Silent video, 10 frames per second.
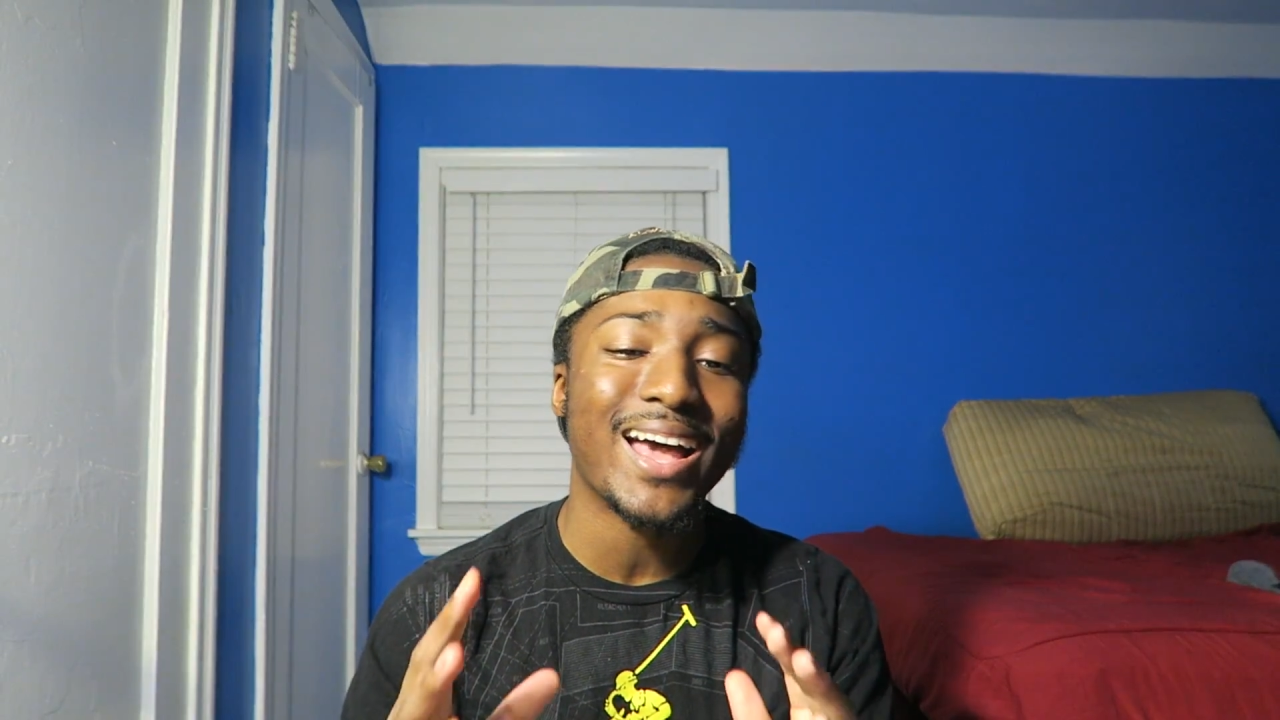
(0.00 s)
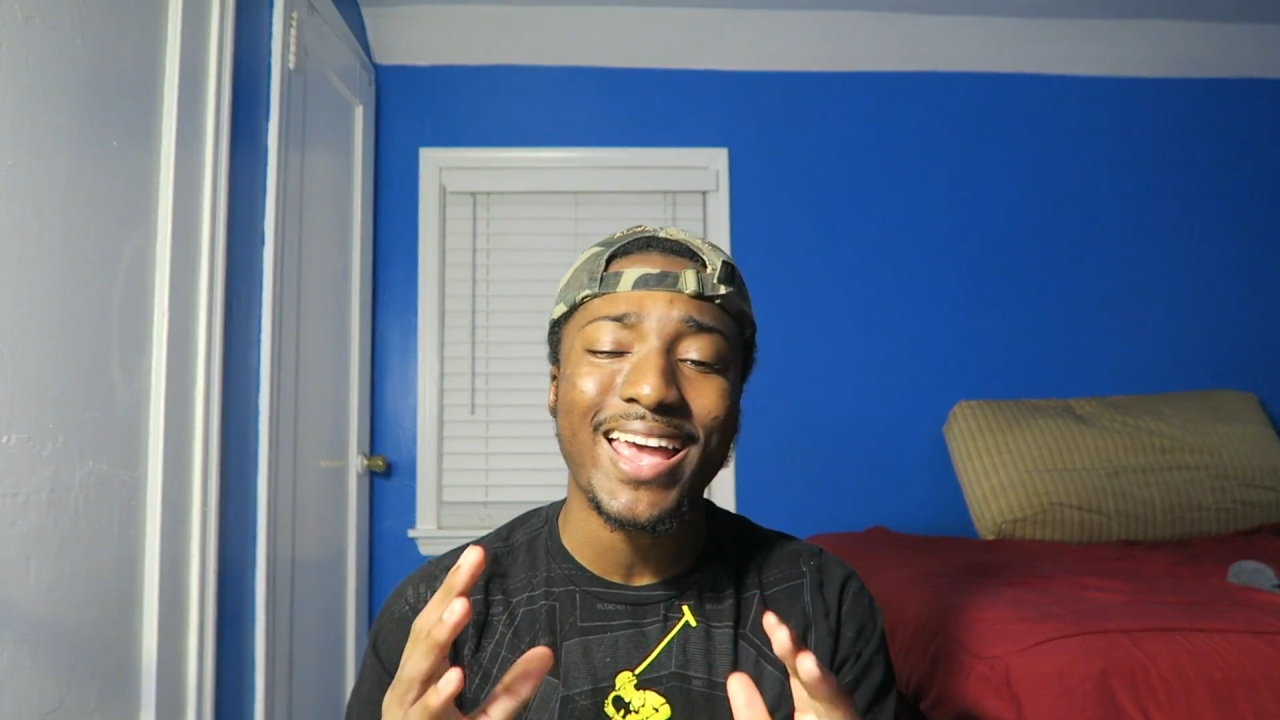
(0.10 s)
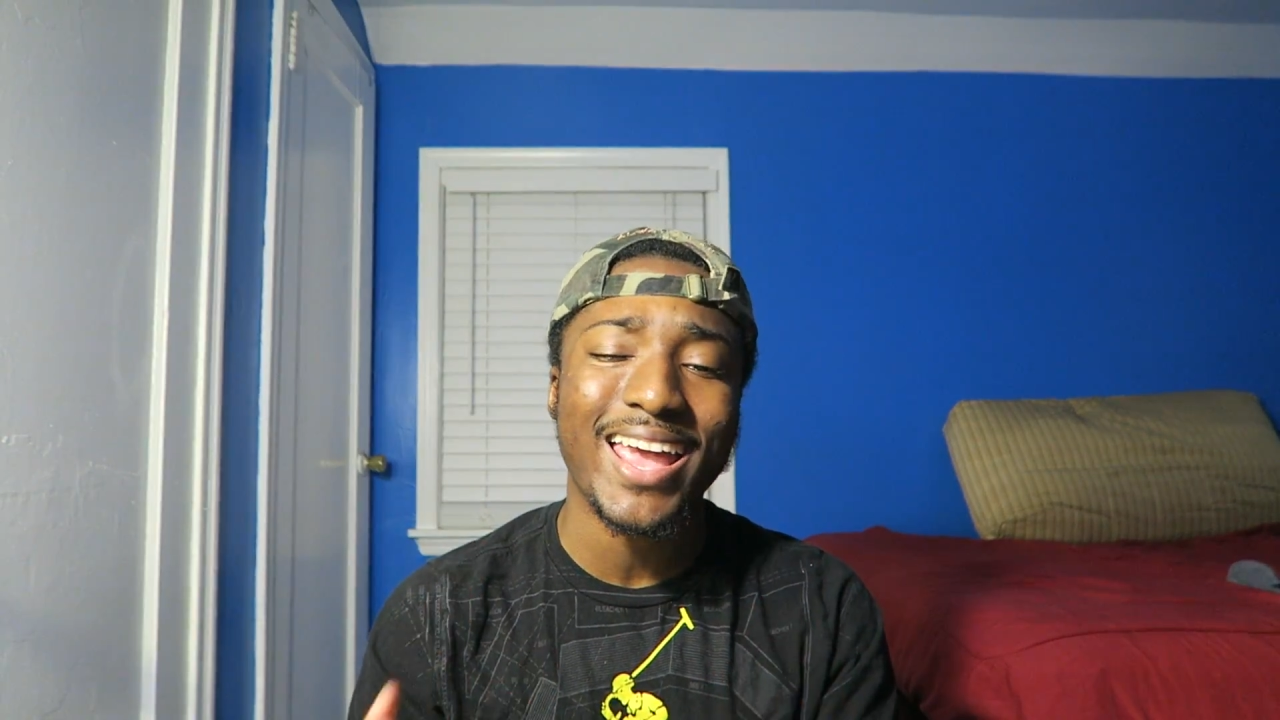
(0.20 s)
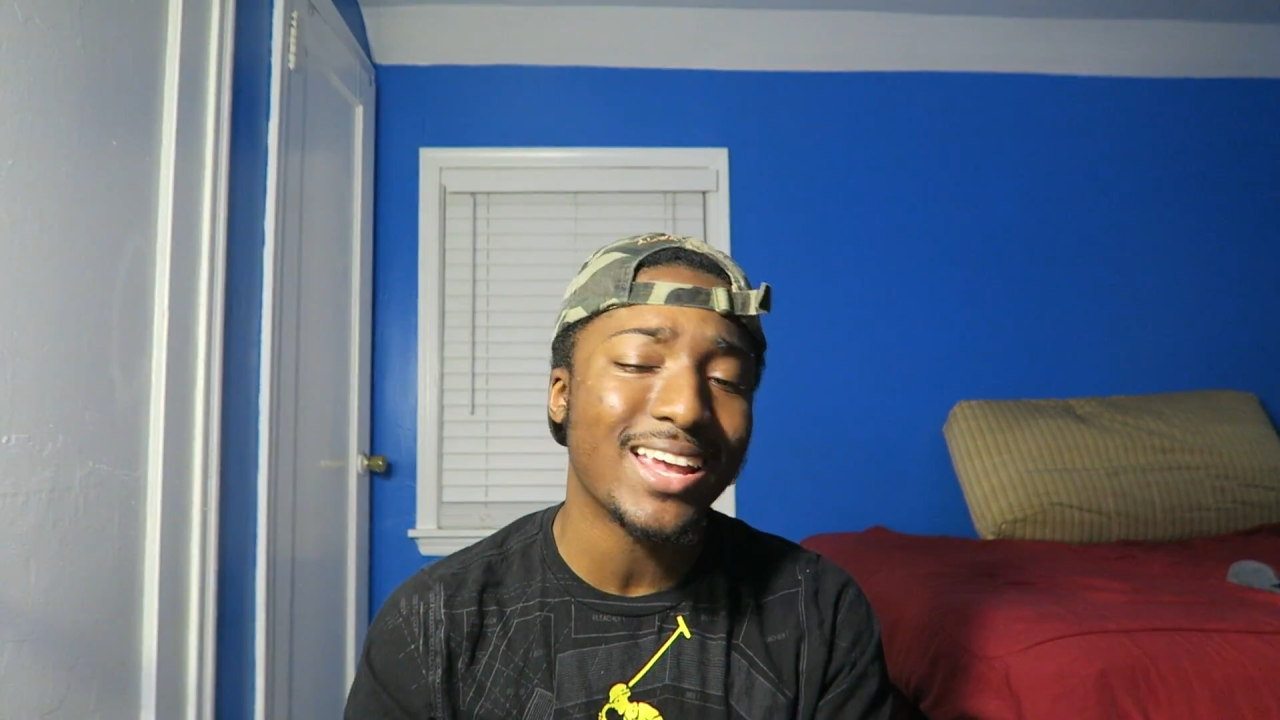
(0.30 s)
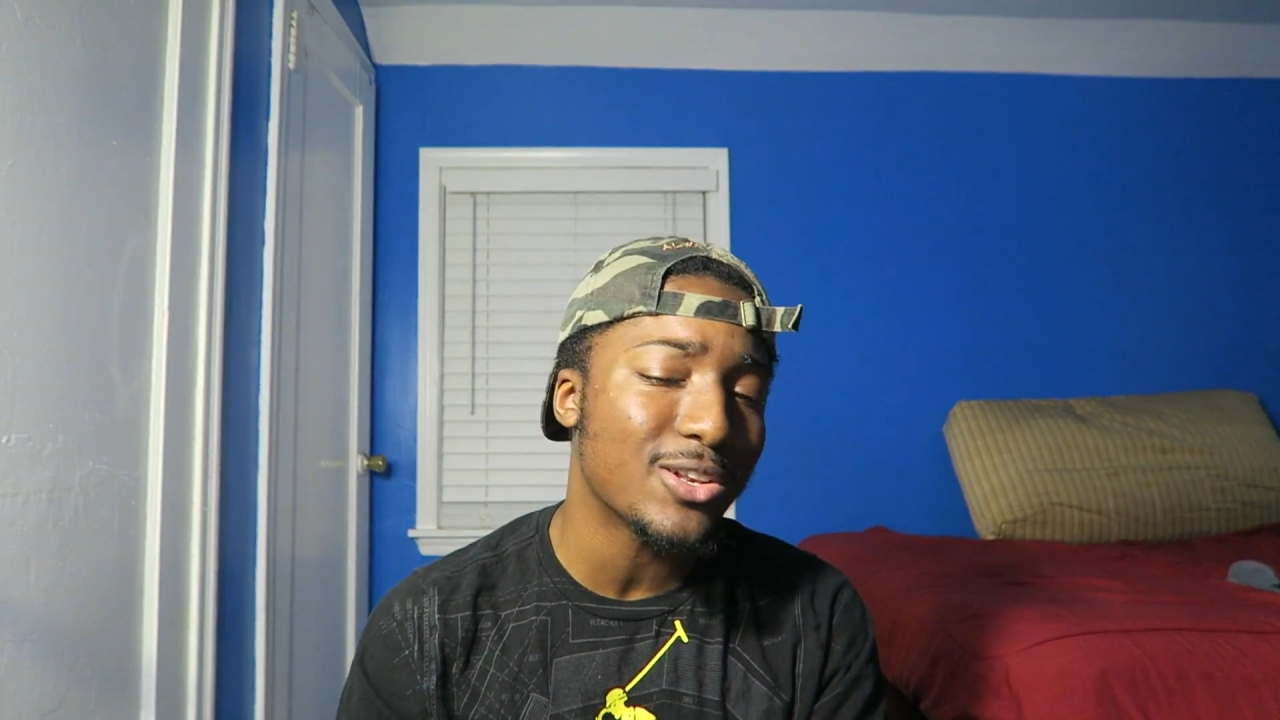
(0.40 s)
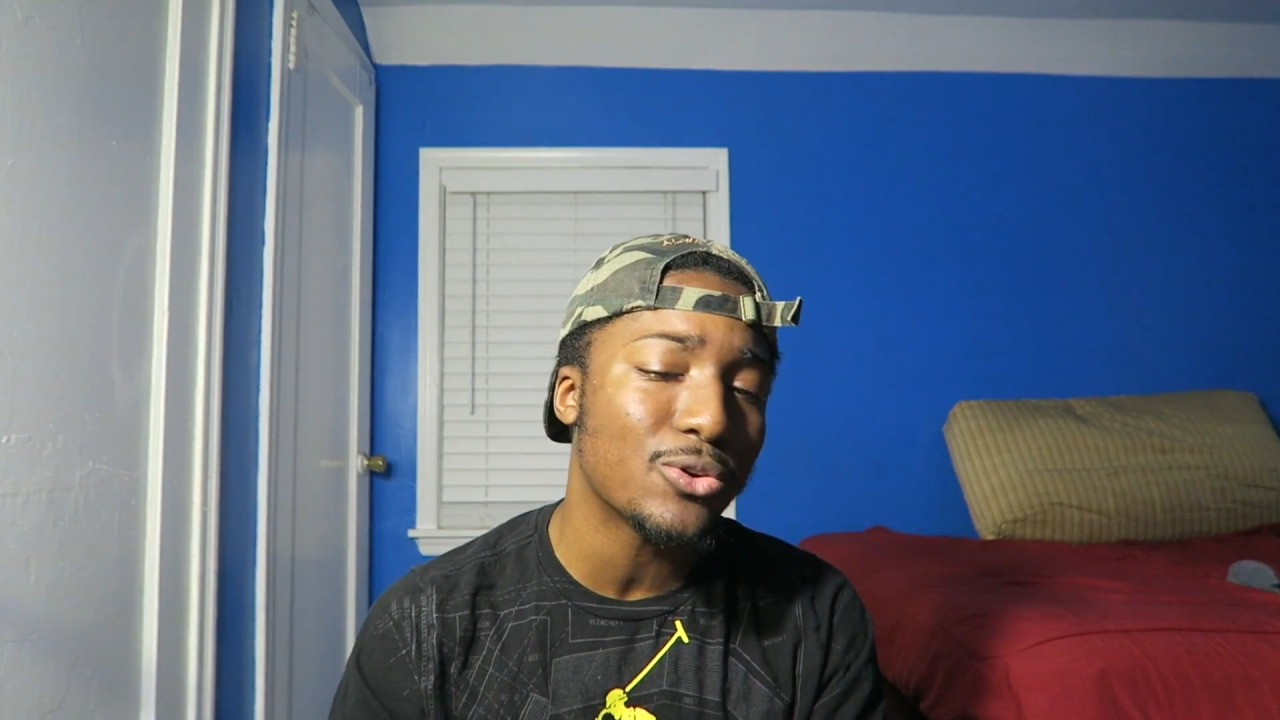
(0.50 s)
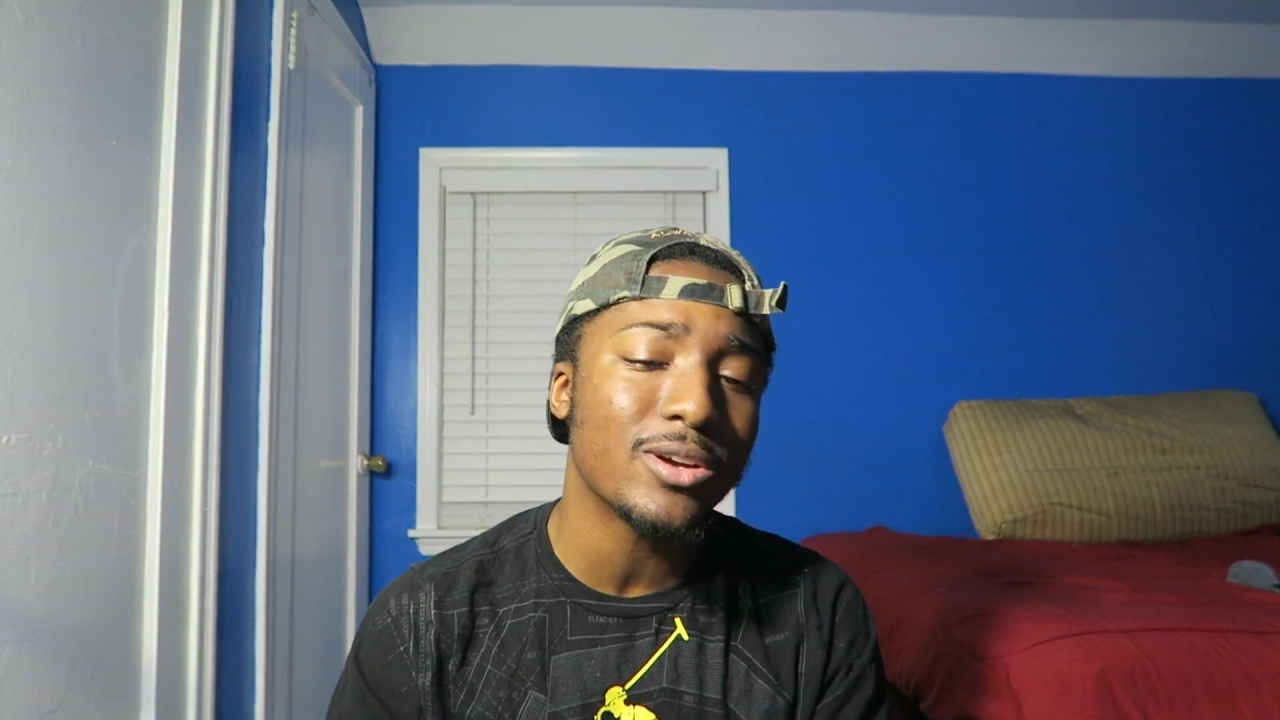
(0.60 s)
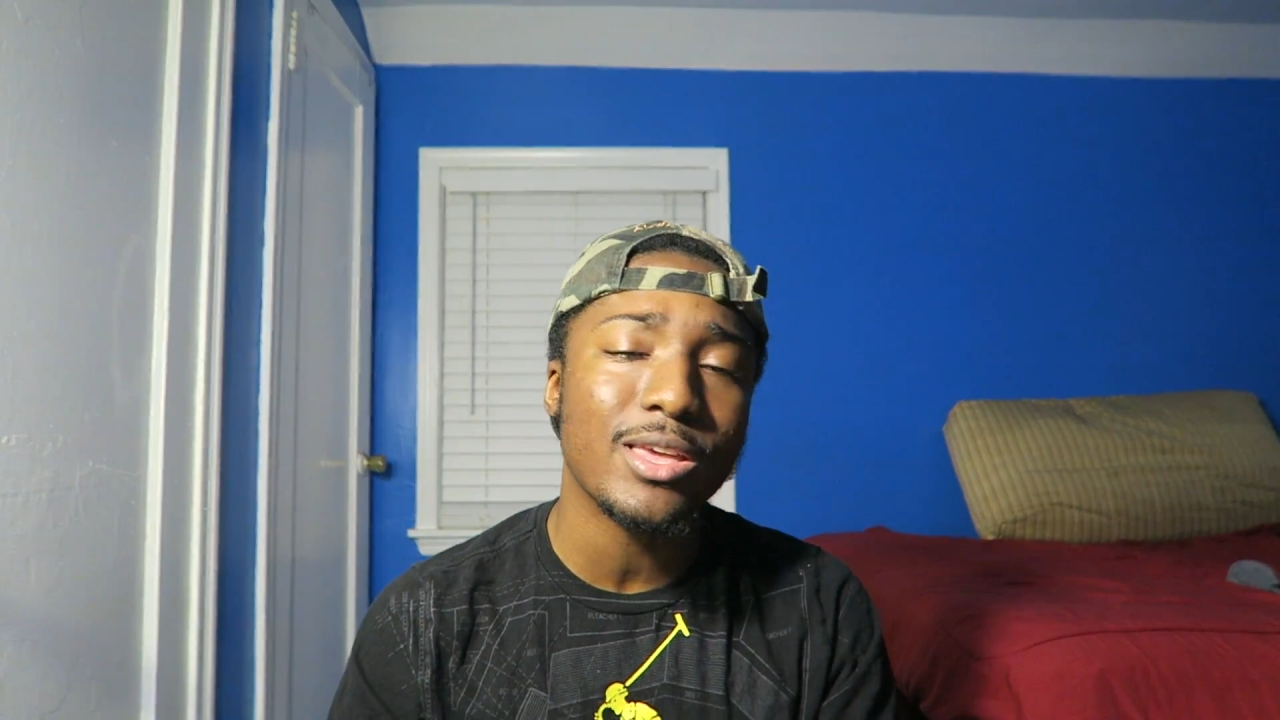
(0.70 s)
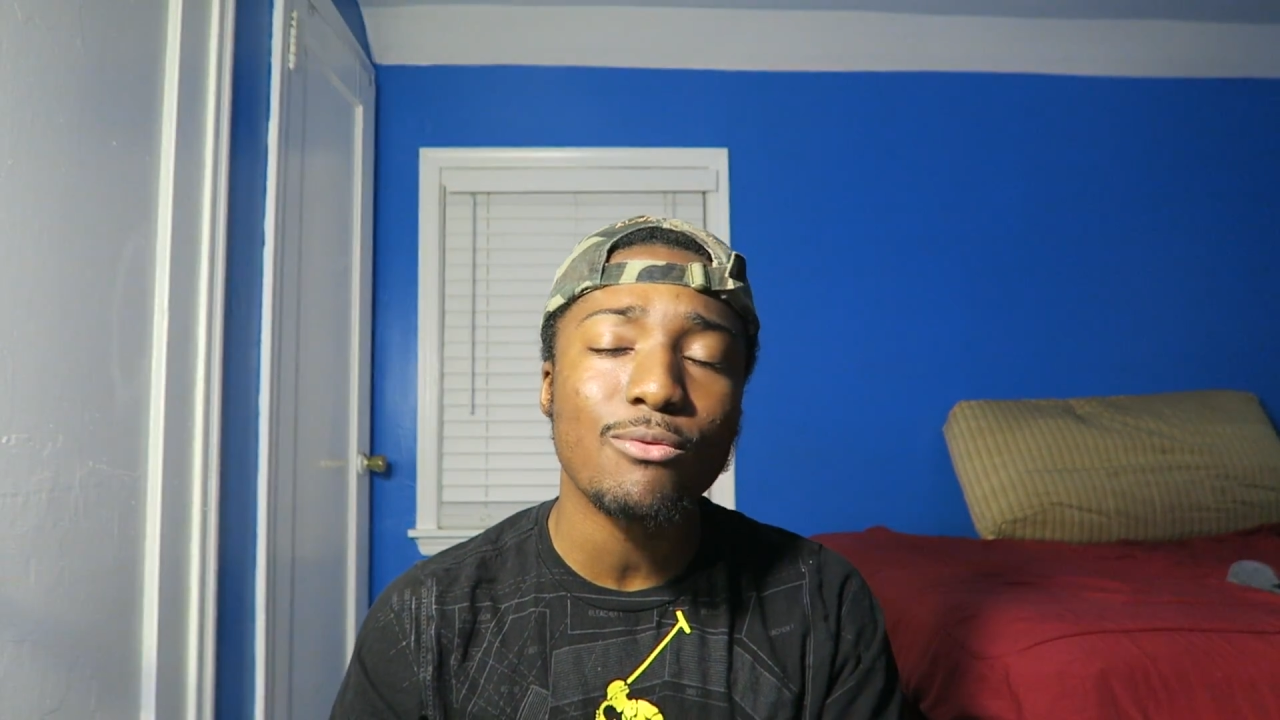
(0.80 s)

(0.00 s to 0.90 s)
I hate doing